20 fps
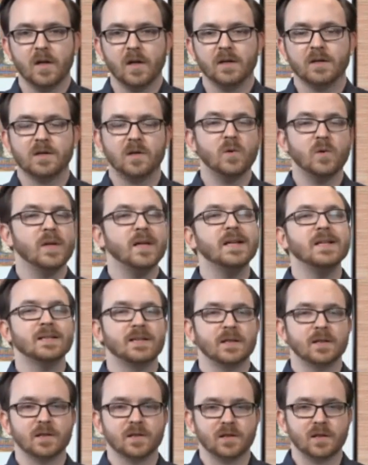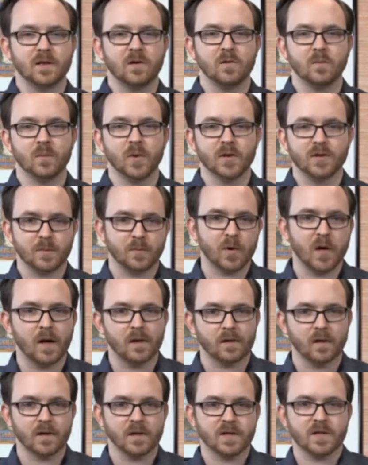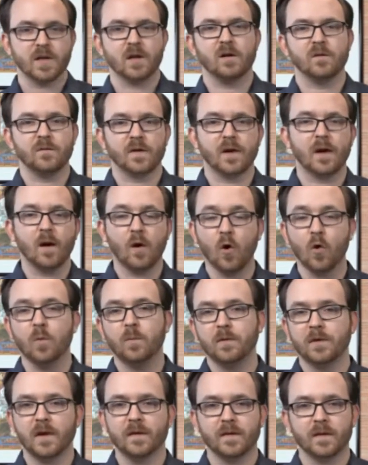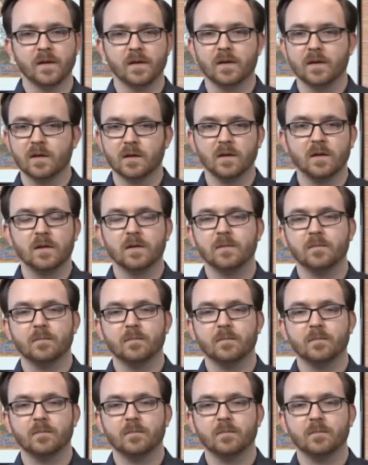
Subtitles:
It's too easy to just go put your product on a shelf and hope that the